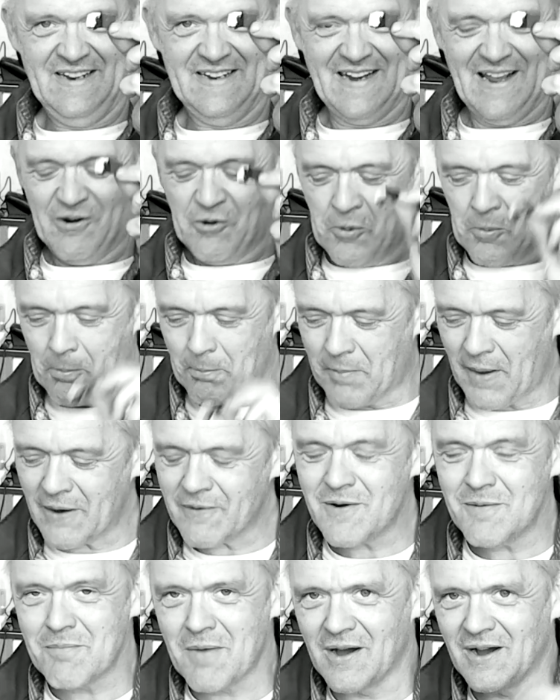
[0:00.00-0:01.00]
Now,
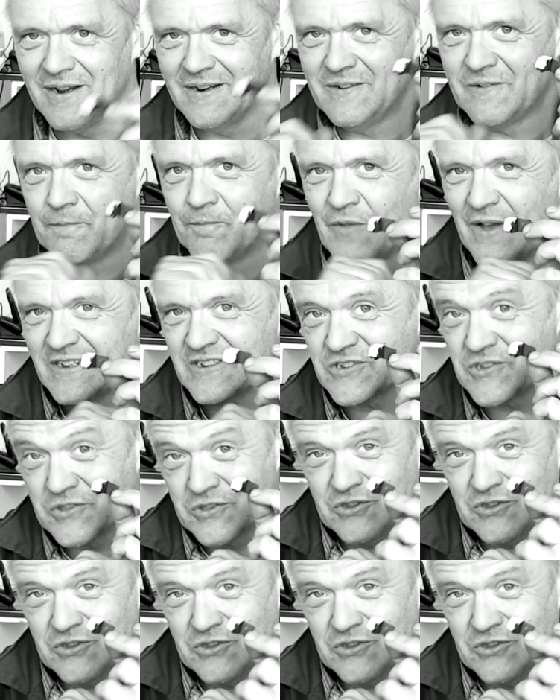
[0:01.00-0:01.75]
bear in mind, that's